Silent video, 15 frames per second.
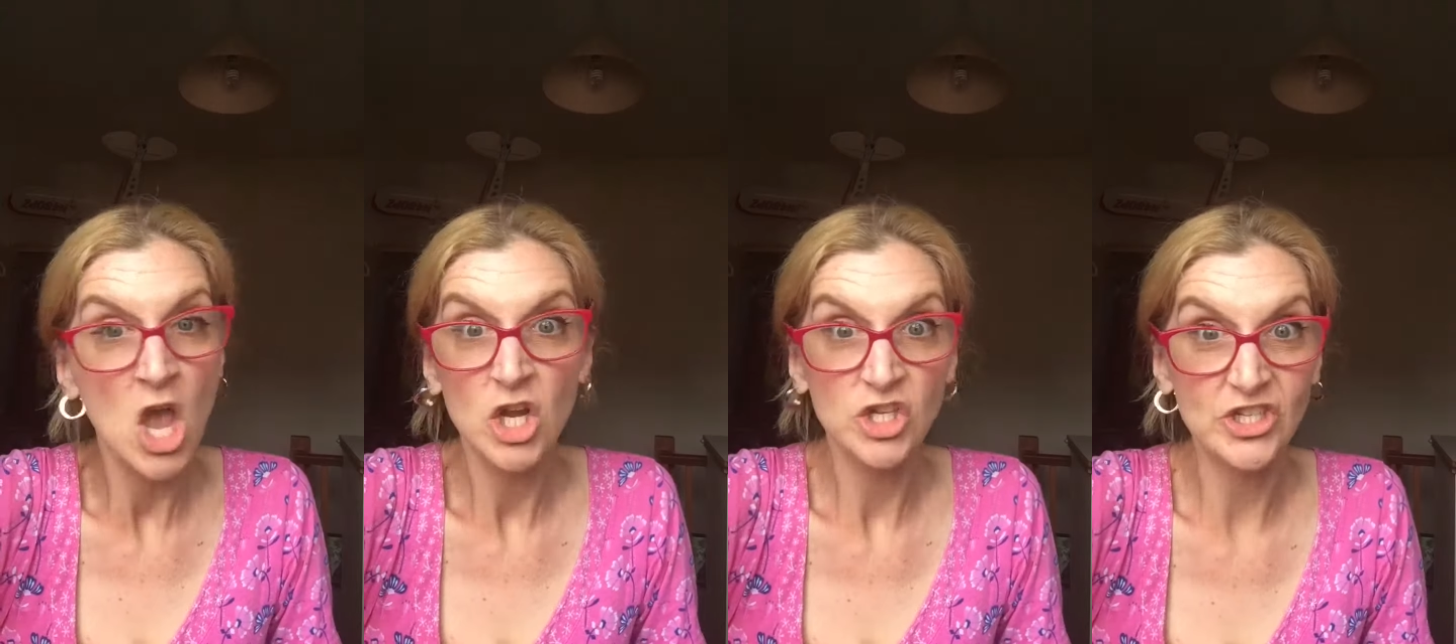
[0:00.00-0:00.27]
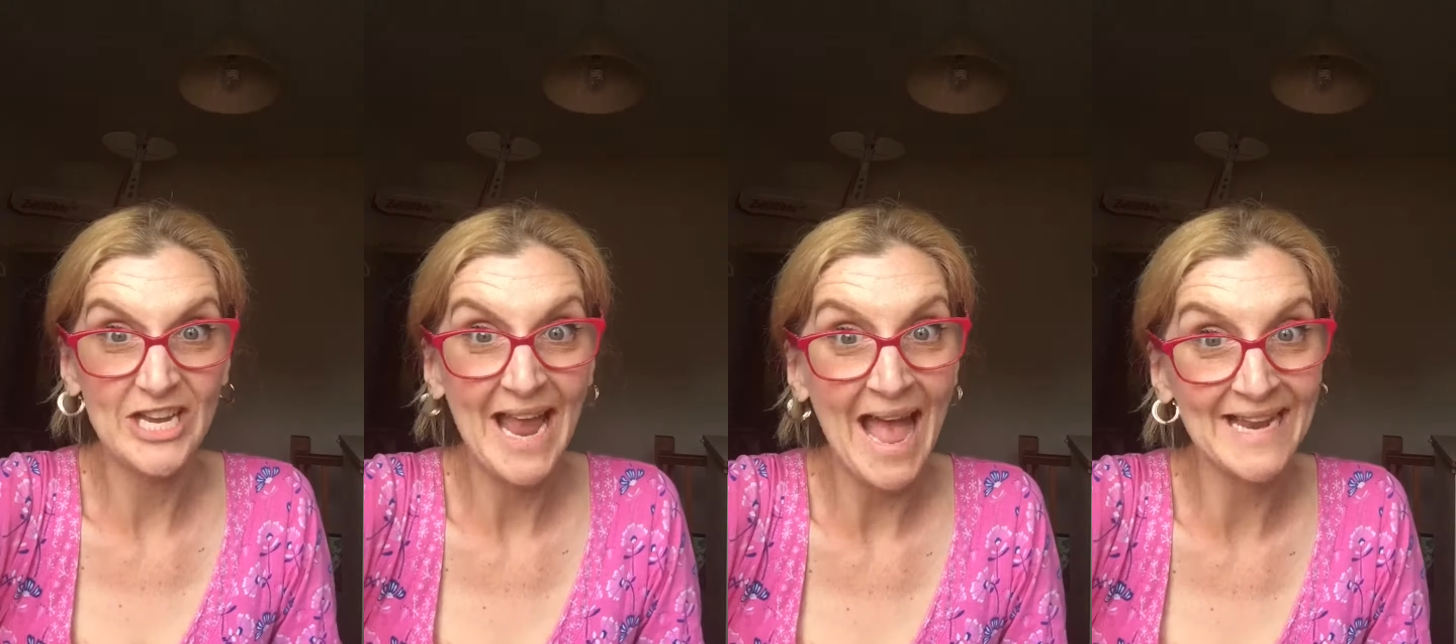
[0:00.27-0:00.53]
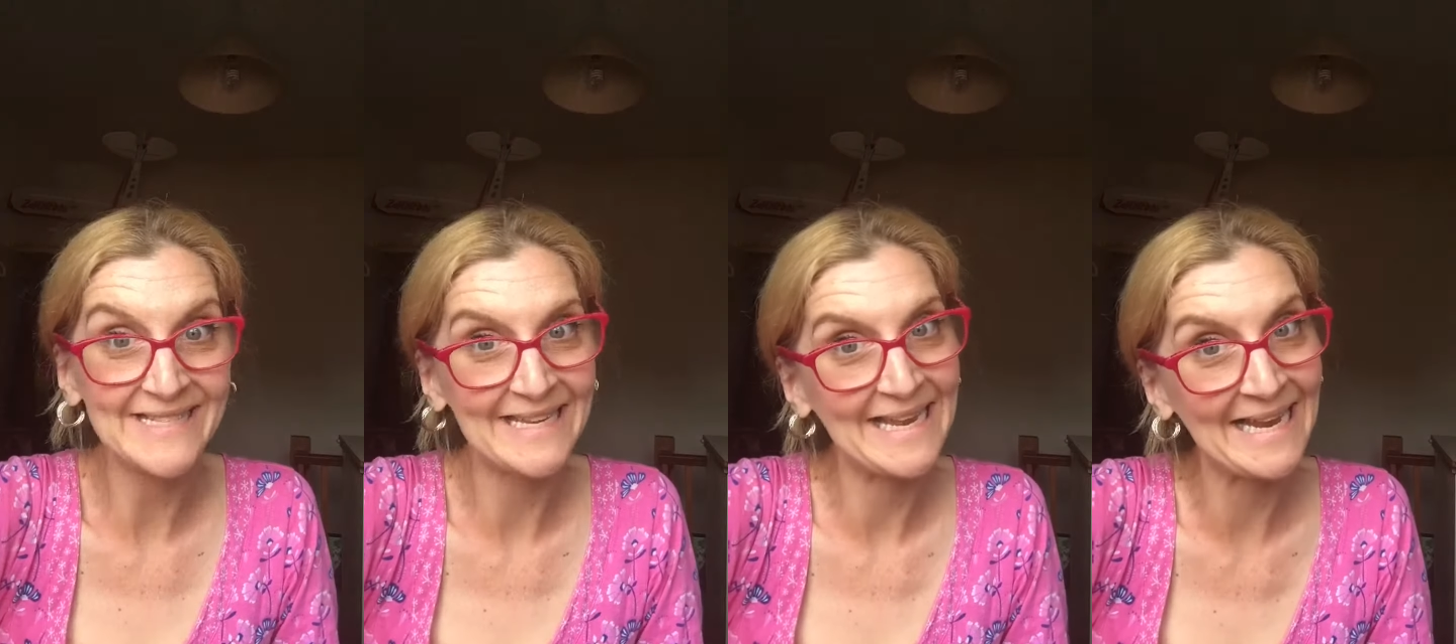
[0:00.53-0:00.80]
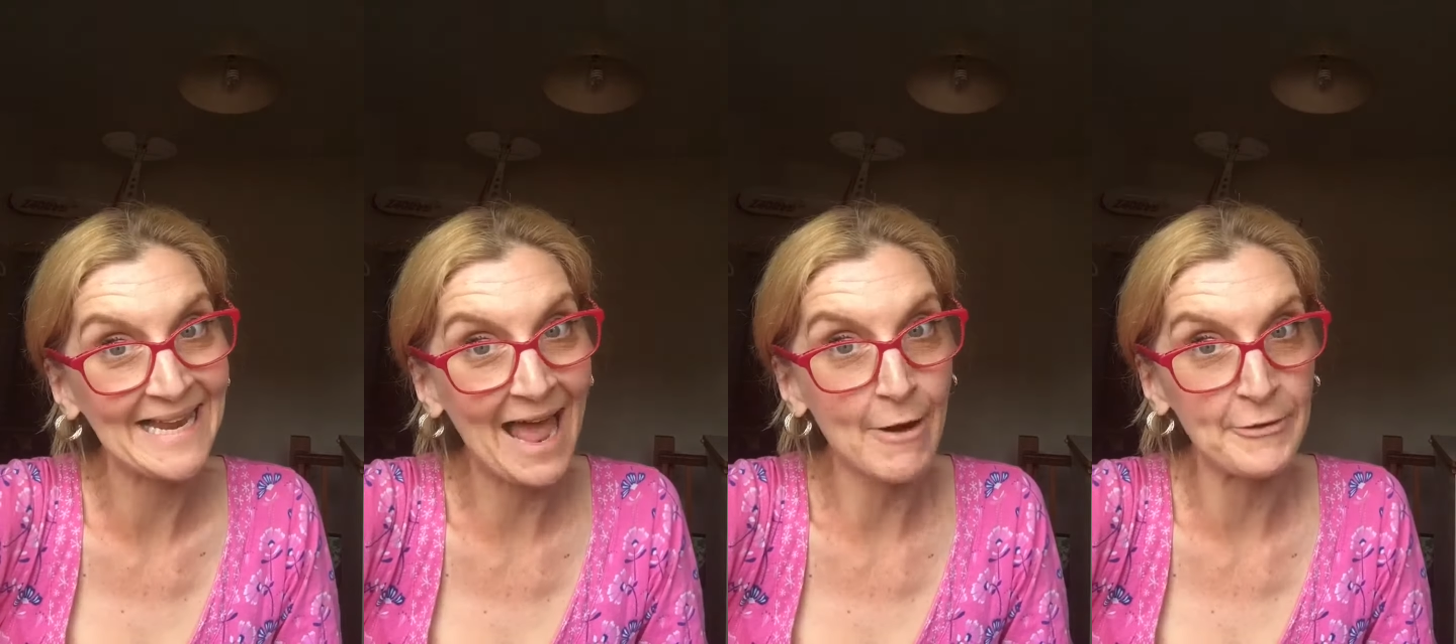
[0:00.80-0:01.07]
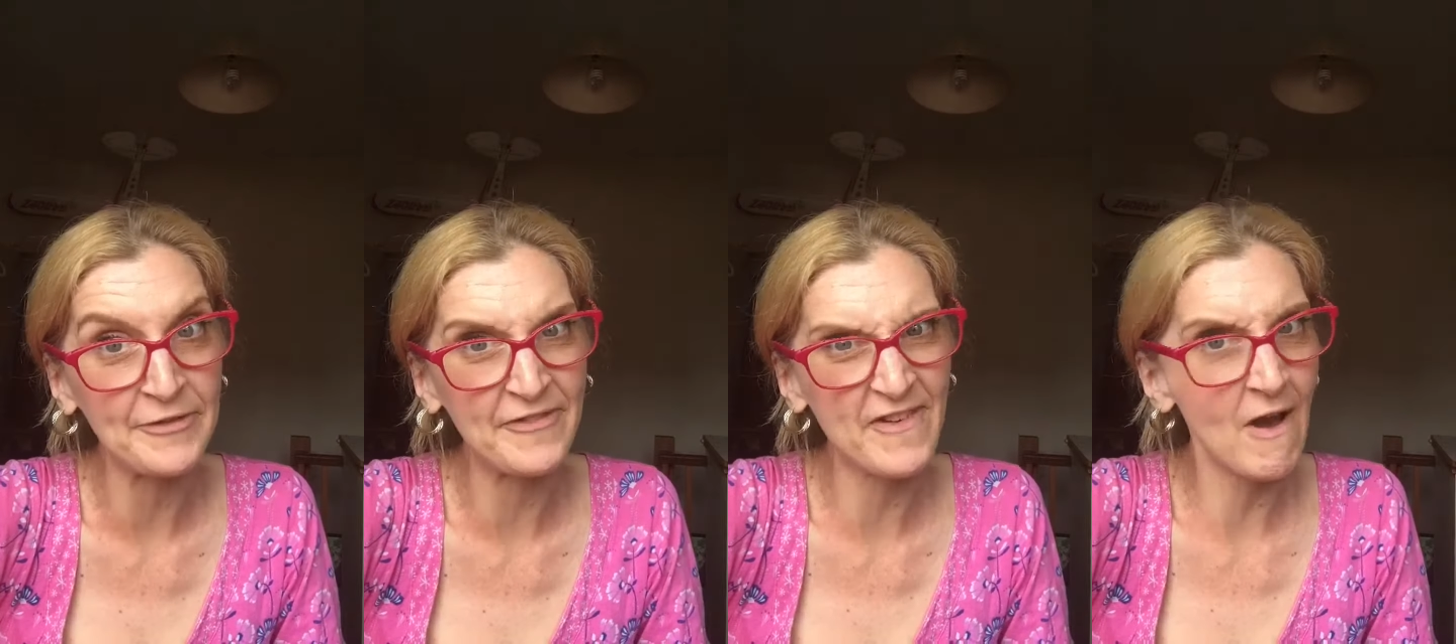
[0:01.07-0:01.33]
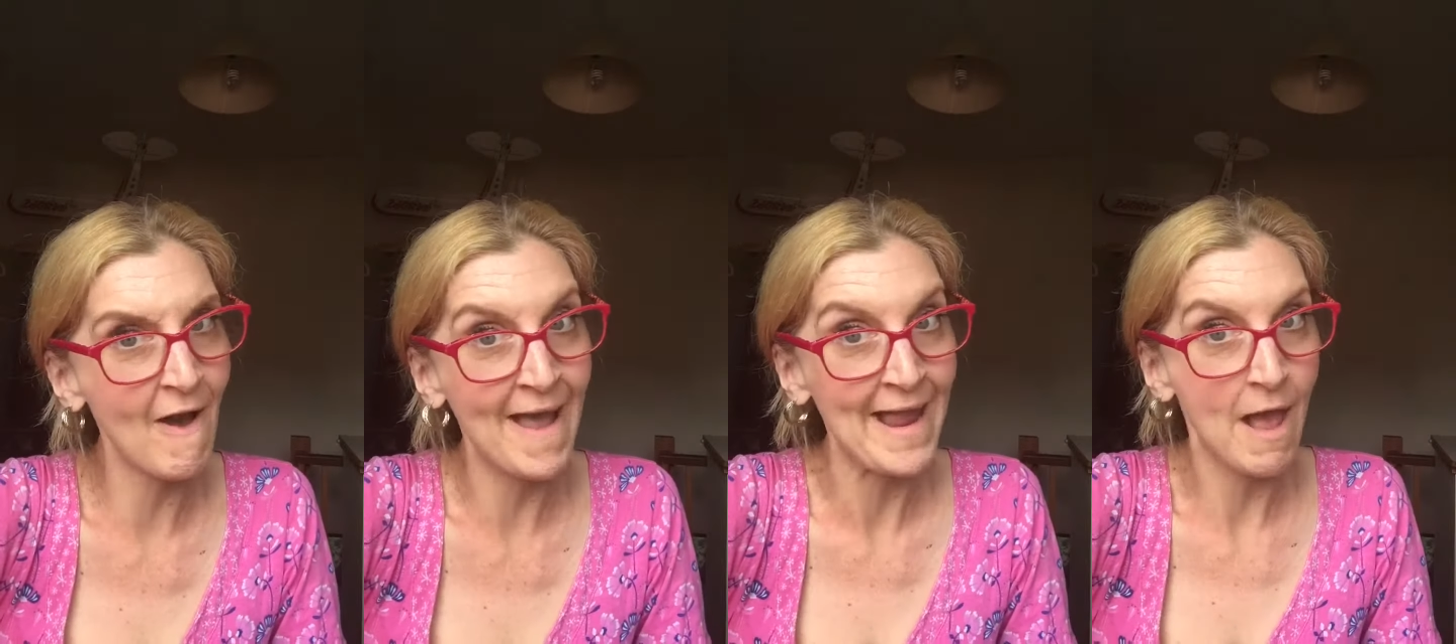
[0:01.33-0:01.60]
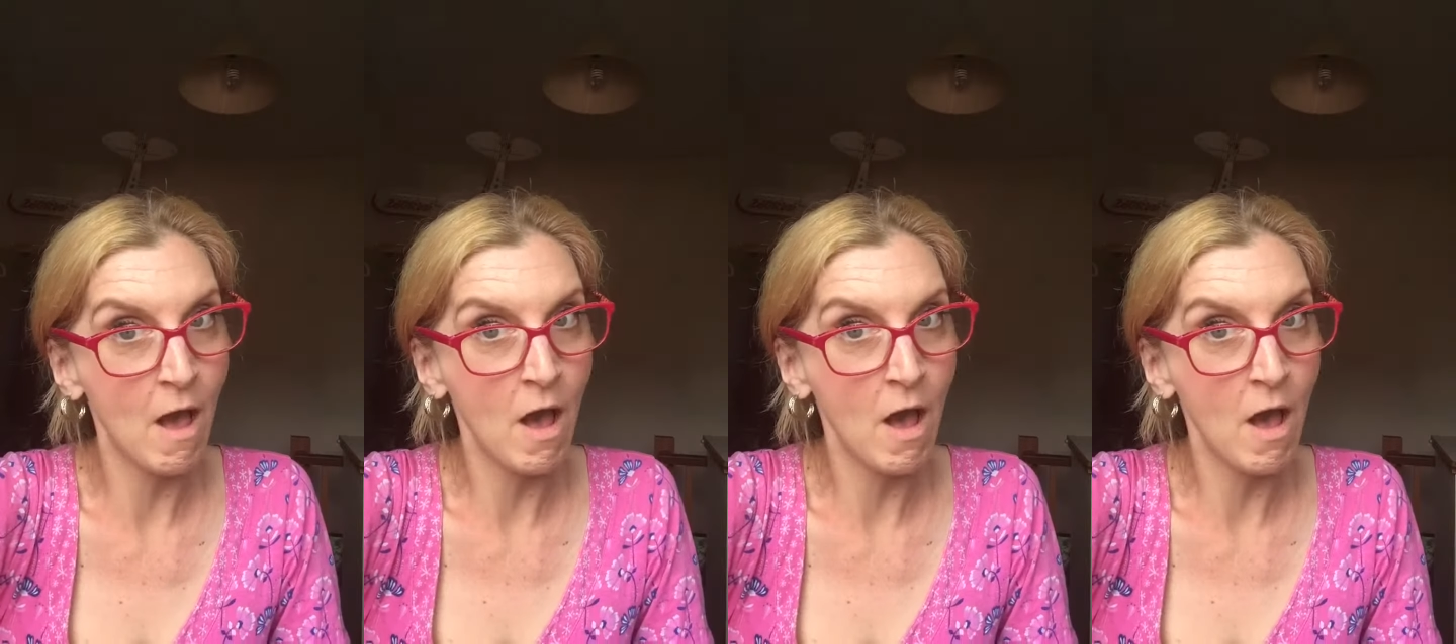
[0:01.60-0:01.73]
She had to clarify